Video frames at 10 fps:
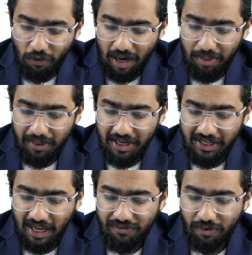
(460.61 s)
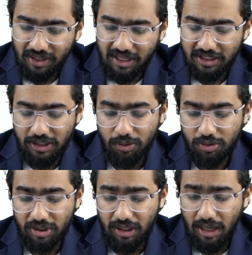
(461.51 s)
1 minute time for that easy
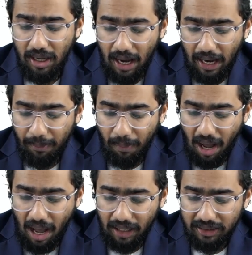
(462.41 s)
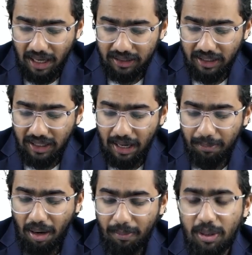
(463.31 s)
question and mark that thing
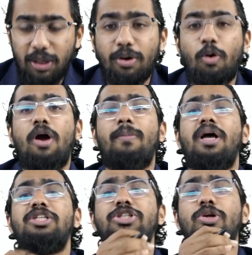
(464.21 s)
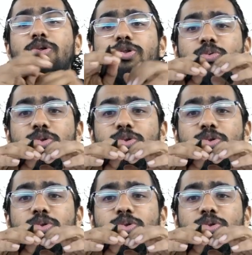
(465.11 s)
and bubble your OMR sheet also.